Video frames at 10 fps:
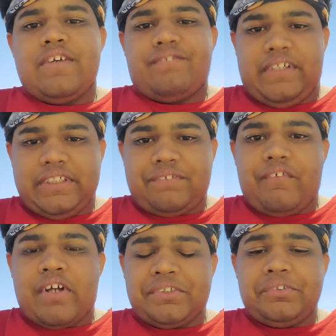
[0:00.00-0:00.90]
Thanks for
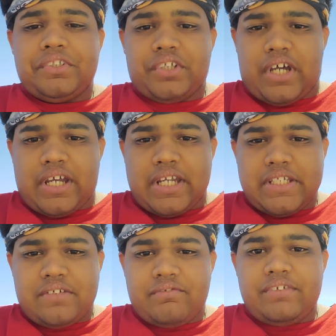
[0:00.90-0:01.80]
watching this,
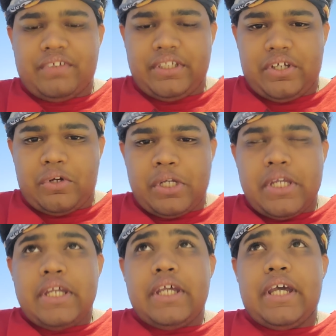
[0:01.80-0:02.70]
guys, this video.
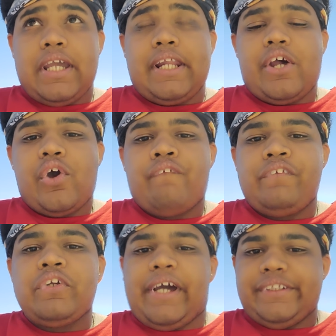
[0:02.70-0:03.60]
And I hope
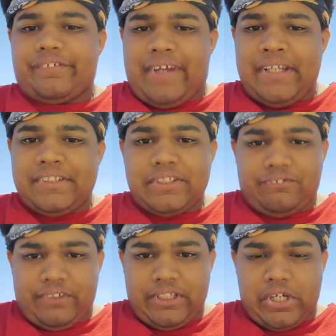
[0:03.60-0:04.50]
you guys like this
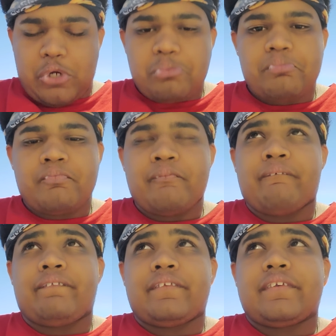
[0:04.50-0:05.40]
video.
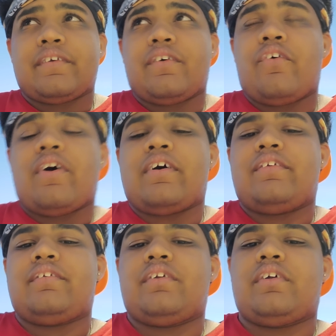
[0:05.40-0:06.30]
Or
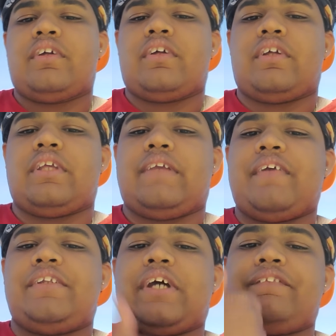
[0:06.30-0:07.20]
give
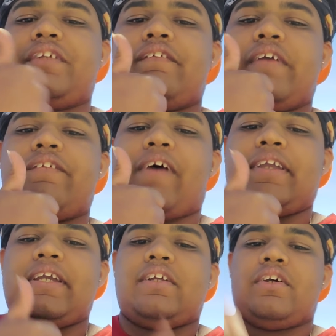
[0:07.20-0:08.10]
me a thumbs up if you
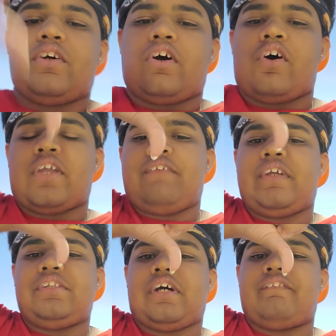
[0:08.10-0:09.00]
like it. Or give me
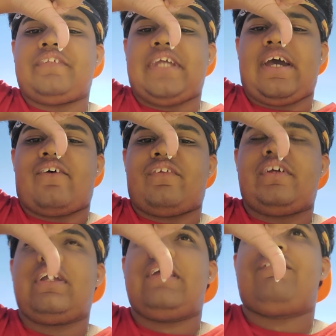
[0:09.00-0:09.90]
a thumbs down
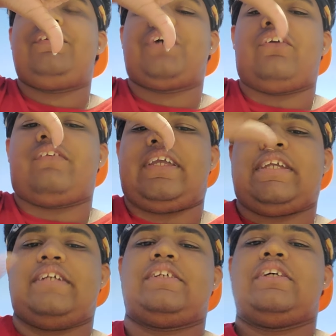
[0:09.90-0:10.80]
if you don't like
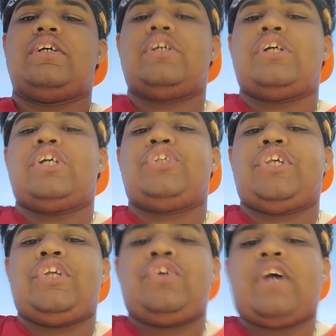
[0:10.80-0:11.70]
it. See
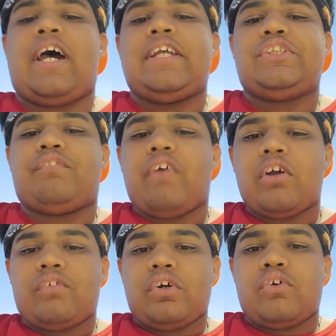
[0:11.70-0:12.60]
you guys
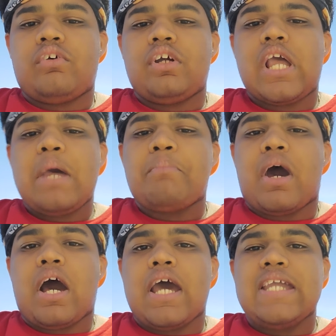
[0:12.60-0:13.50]
tomorrow.
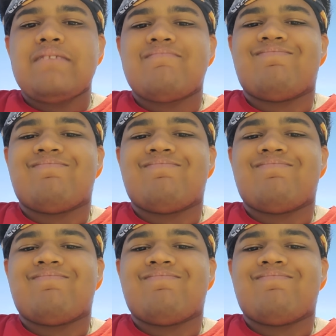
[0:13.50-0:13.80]
Goodbye.